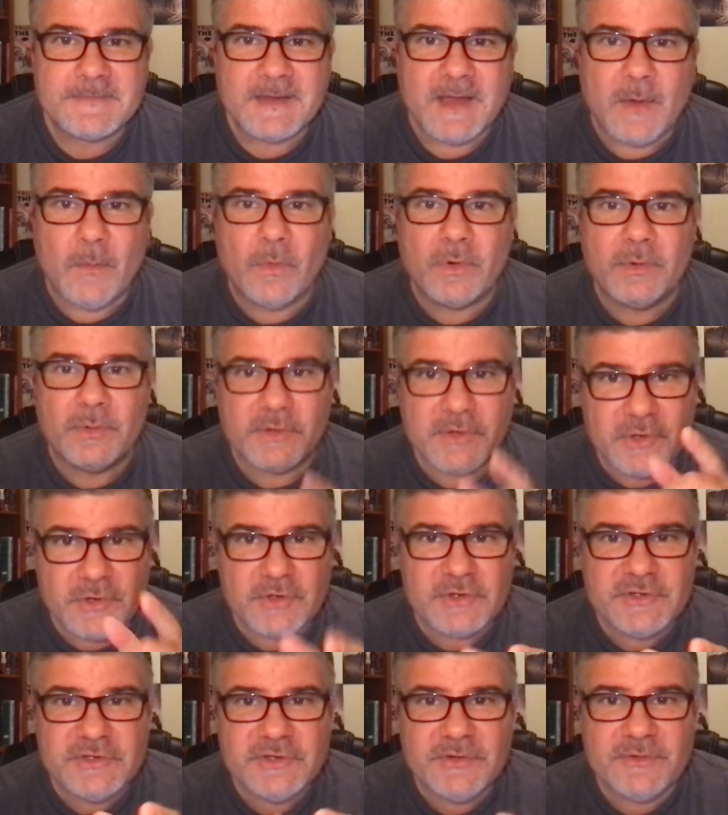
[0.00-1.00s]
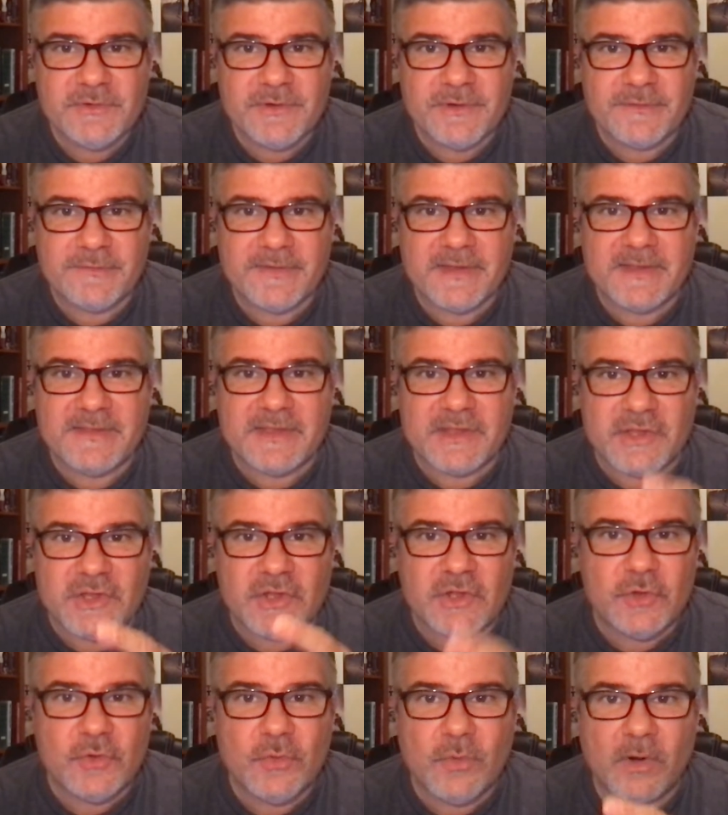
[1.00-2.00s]
I want to encourage you in your faith that
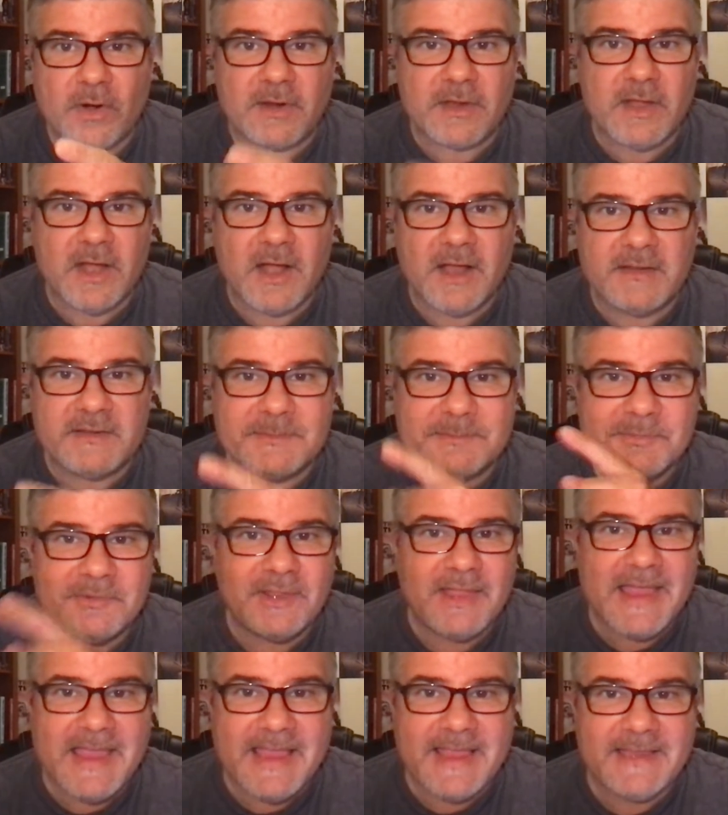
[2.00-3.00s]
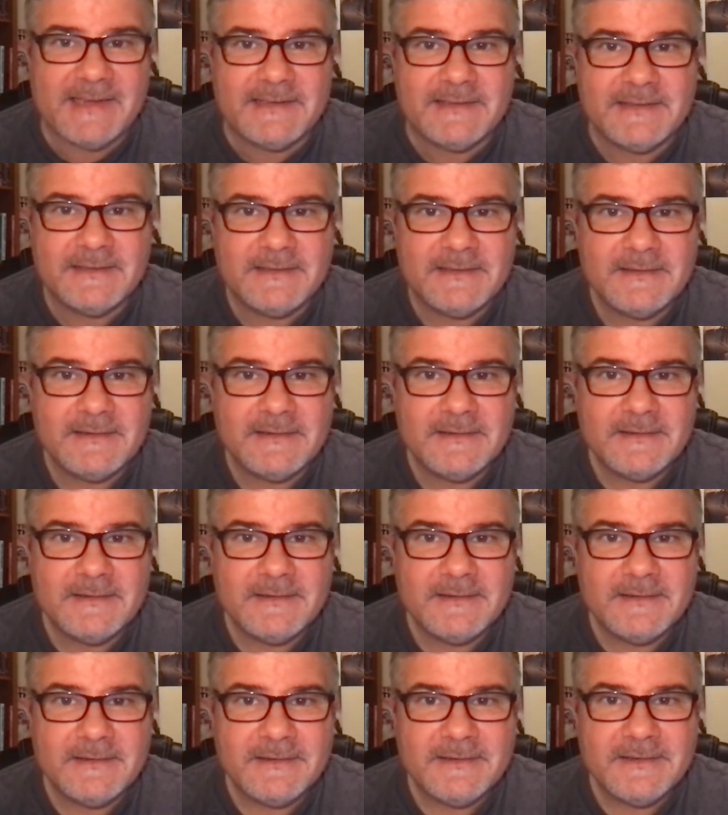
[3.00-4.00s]
you are God's plan
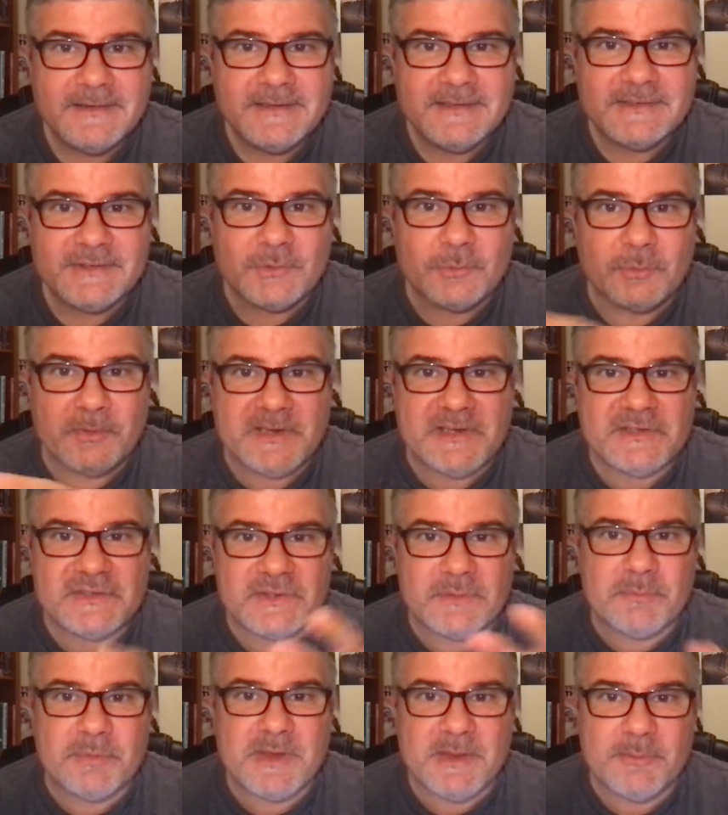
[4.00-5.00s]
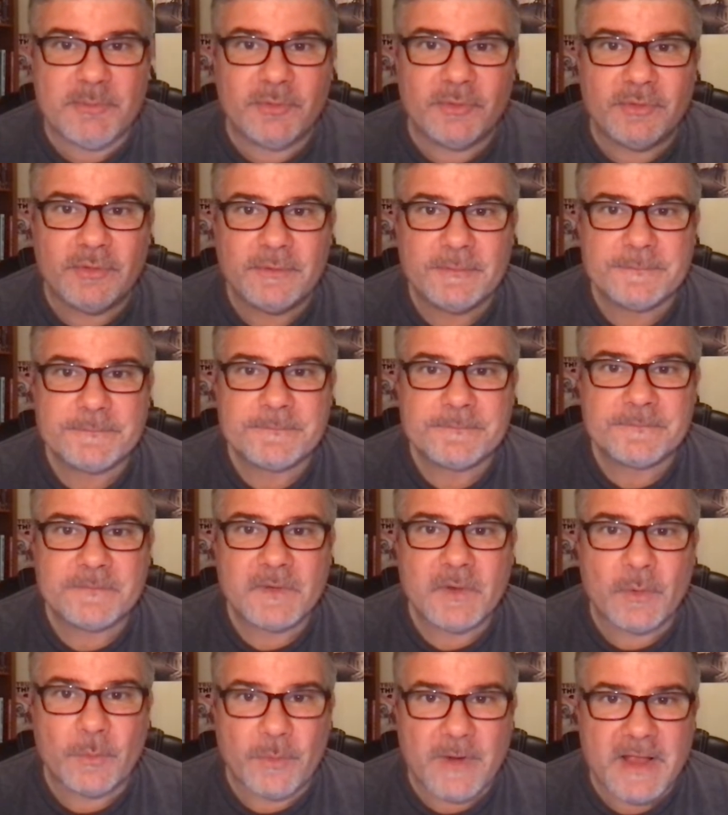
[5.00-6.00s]
to reach the people
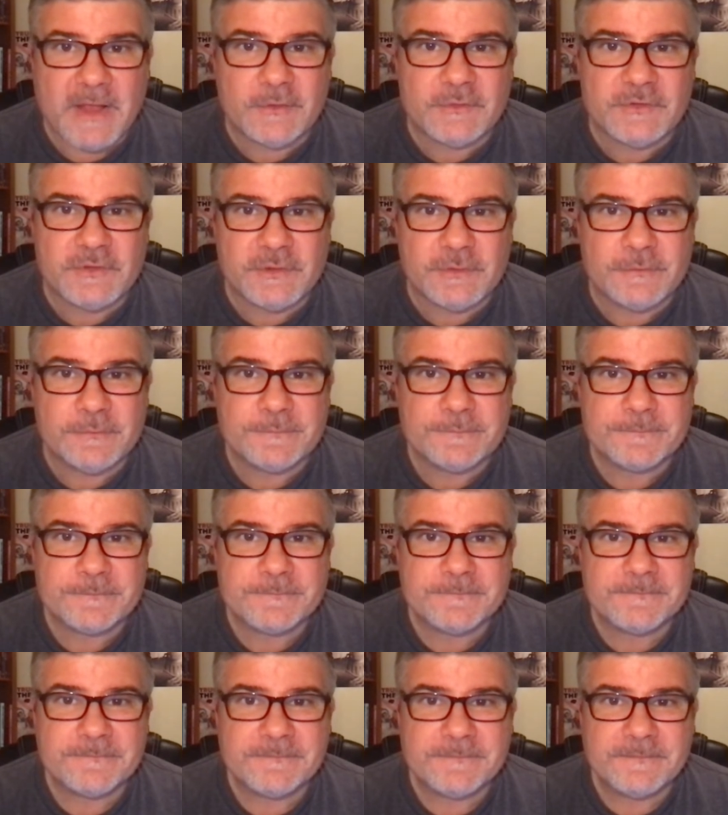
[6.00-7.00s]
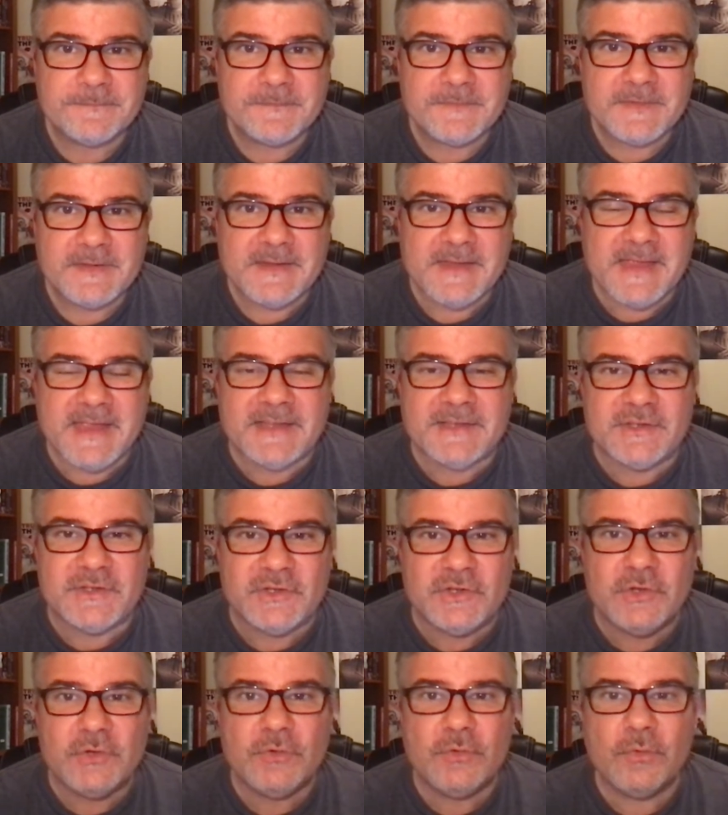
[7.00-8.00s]
around you. And
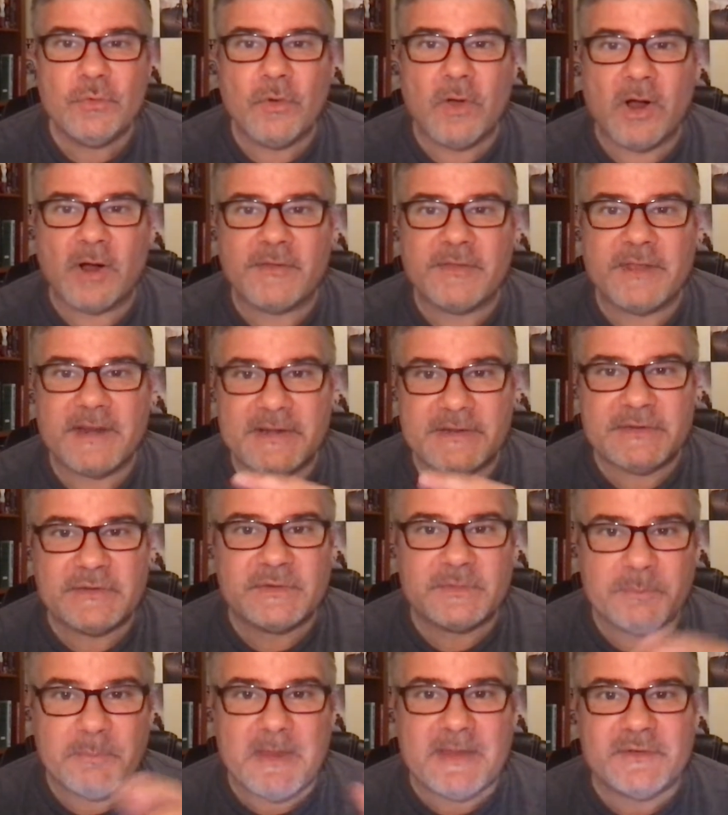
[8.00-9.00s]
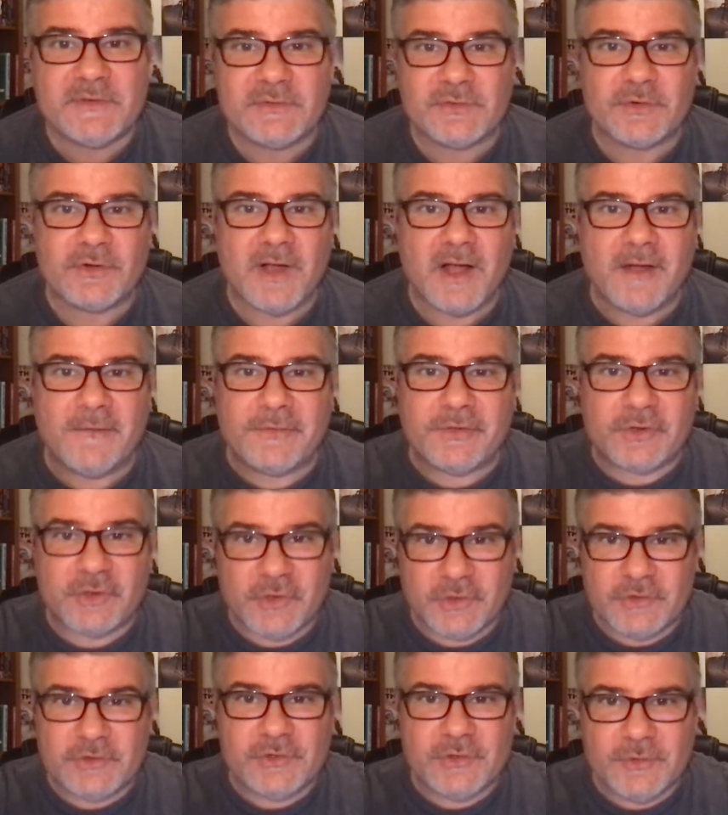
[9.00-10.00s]
you are the dispenser of the
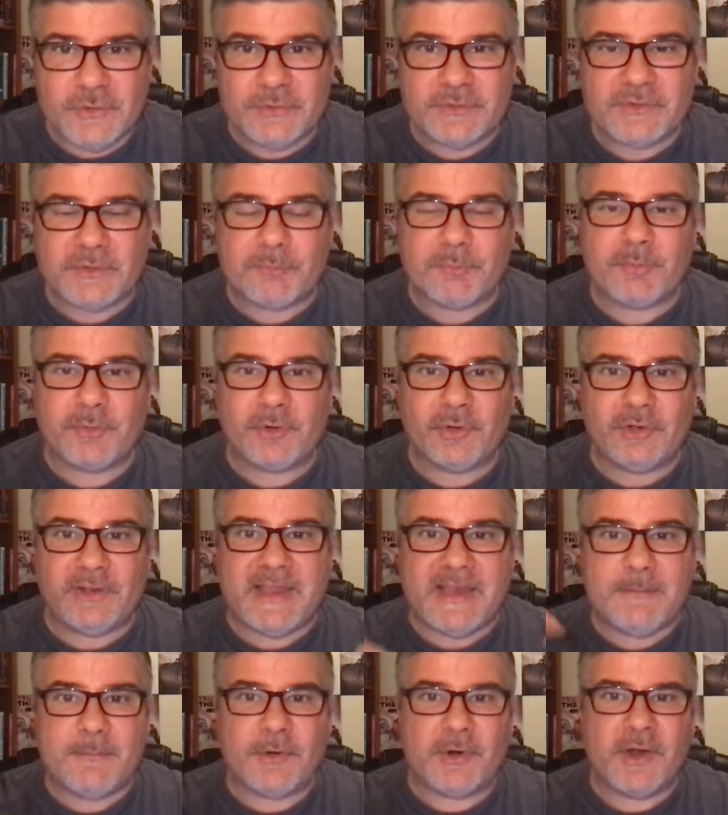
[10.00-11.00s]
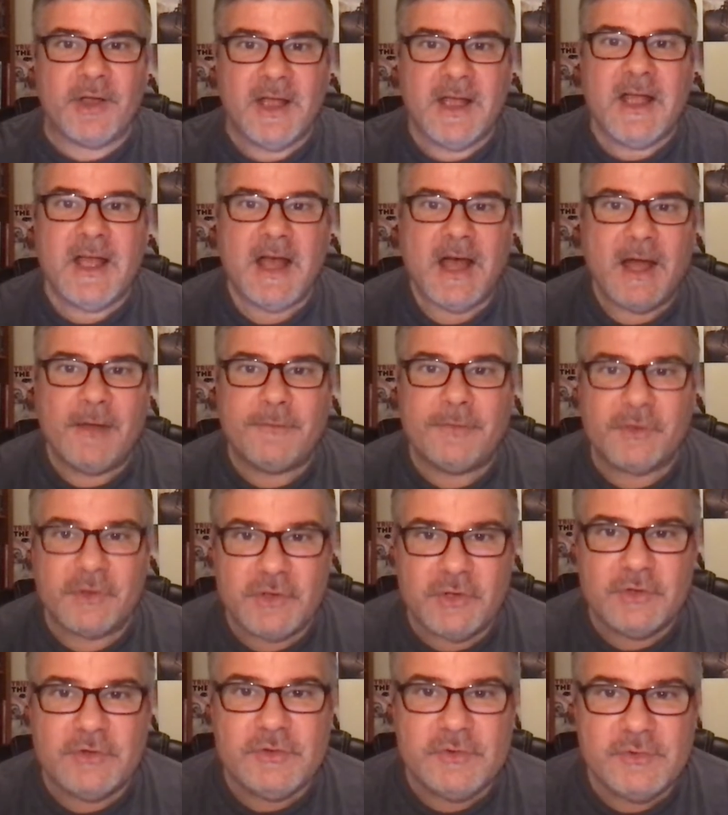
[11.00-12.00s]
good news, the proclaimer of the
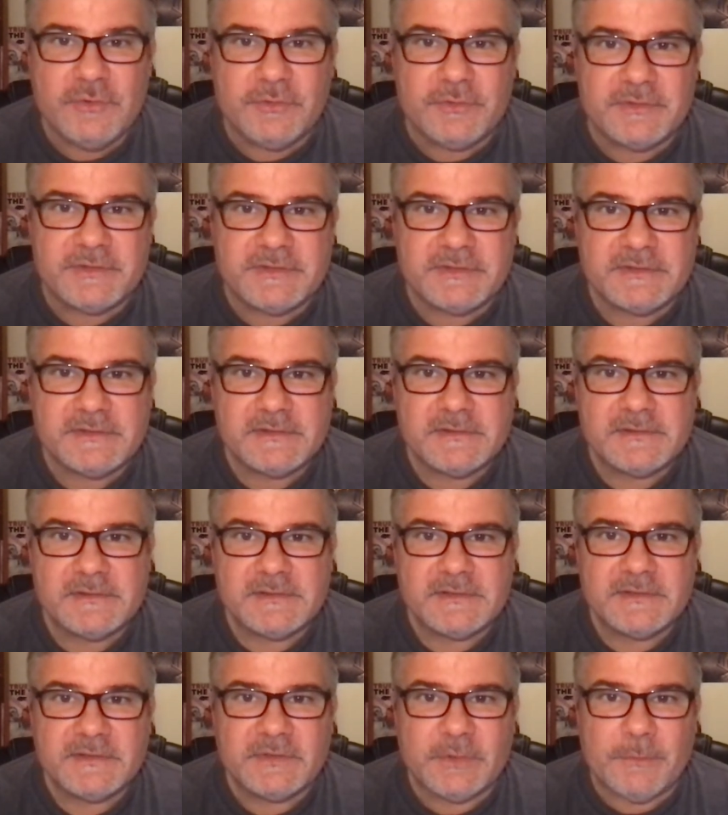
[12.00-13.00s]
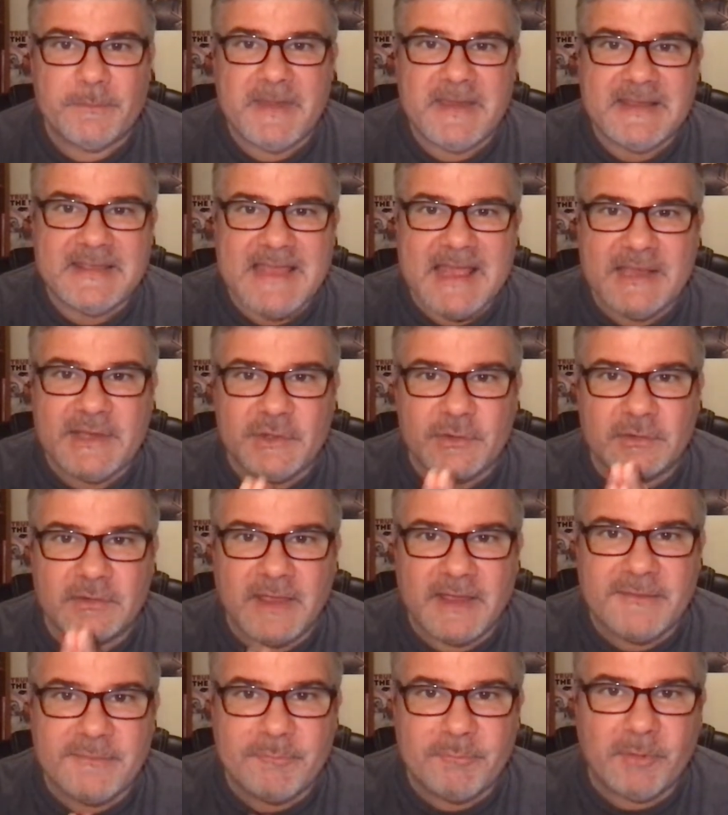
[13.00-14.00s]
good news. So make that your
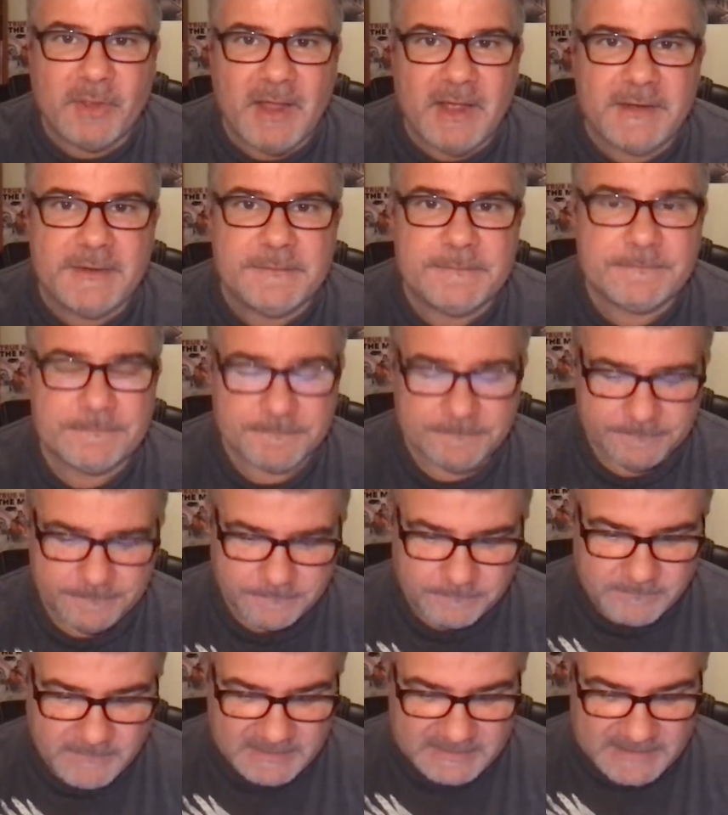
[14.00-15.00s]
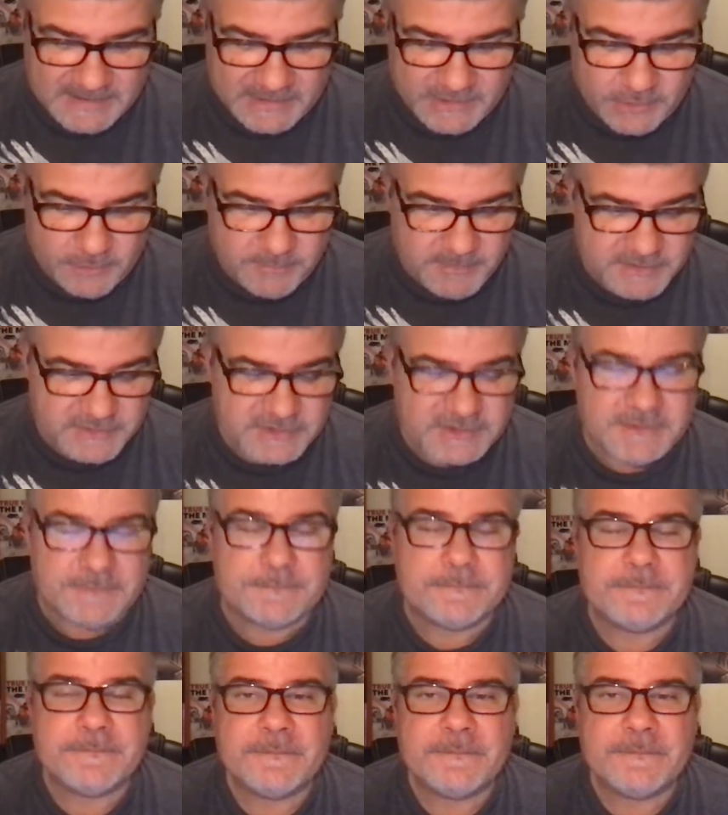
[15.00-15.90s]
lifeblood, make that your mission.